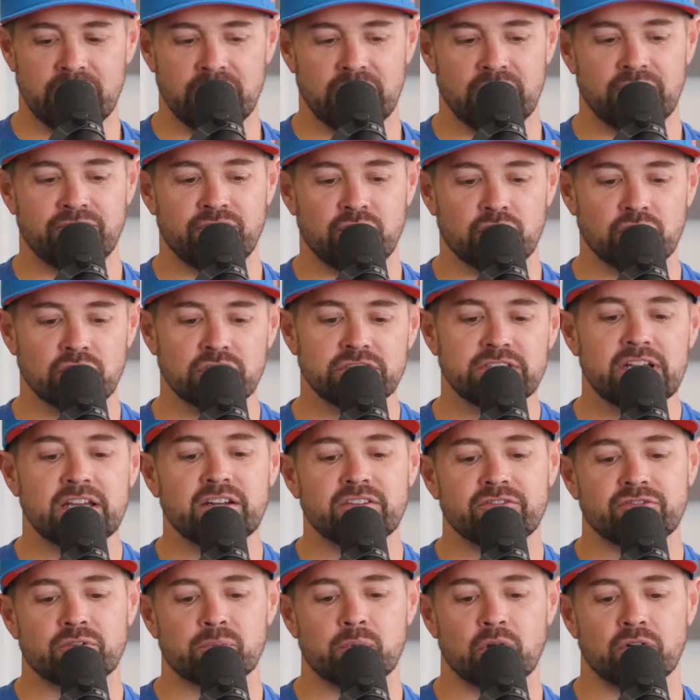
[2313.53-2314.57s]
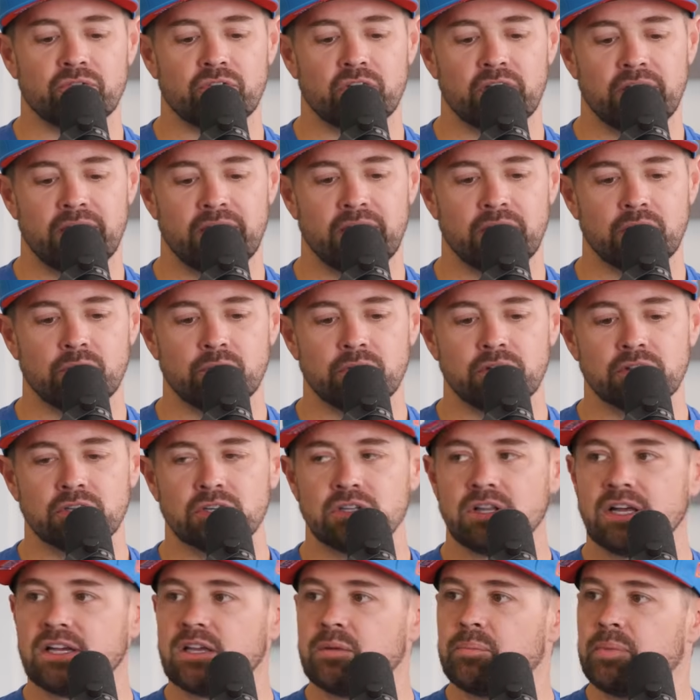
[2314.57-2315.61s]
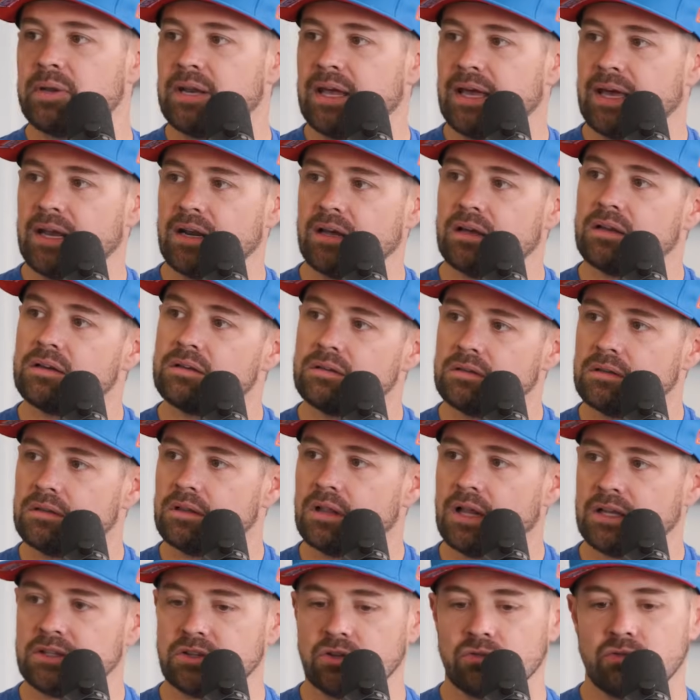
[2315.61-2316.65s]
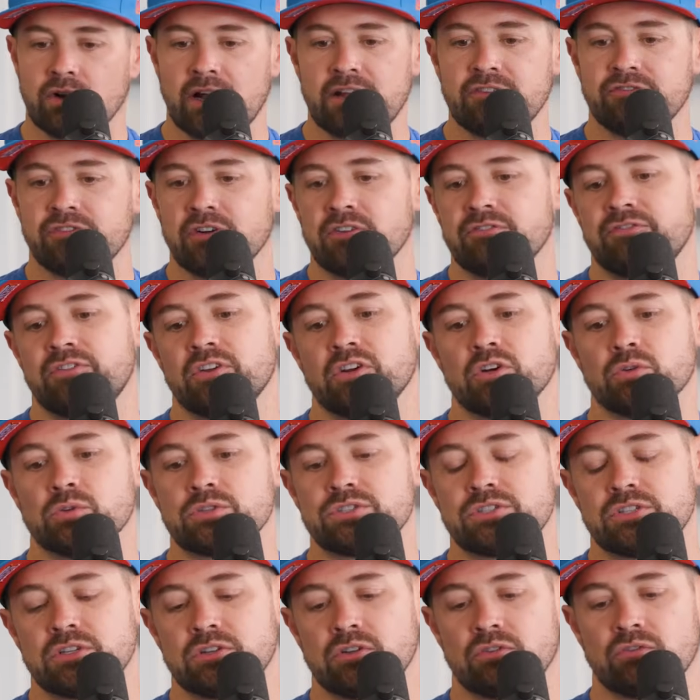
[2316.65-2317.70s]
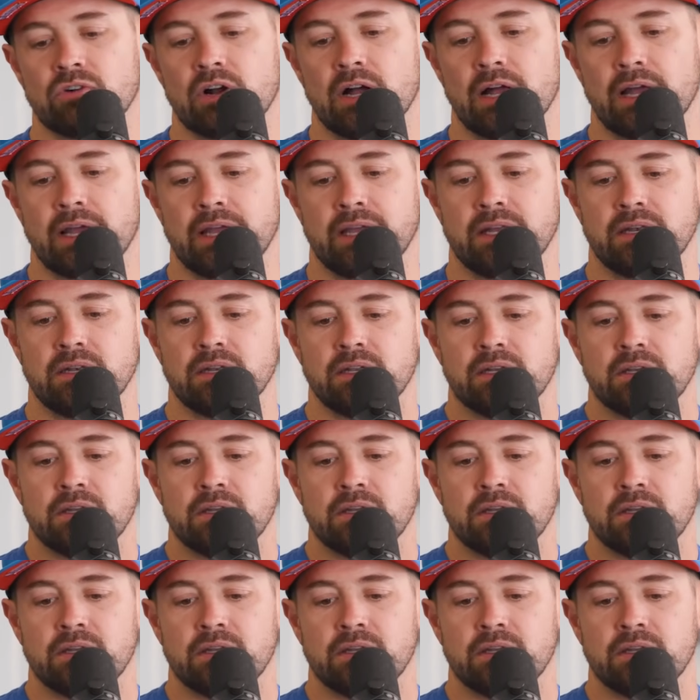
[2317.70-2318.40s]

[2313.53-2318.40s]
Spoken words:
If you looked at it from overhead, it would look like a banana. Like the right front fender was to the right,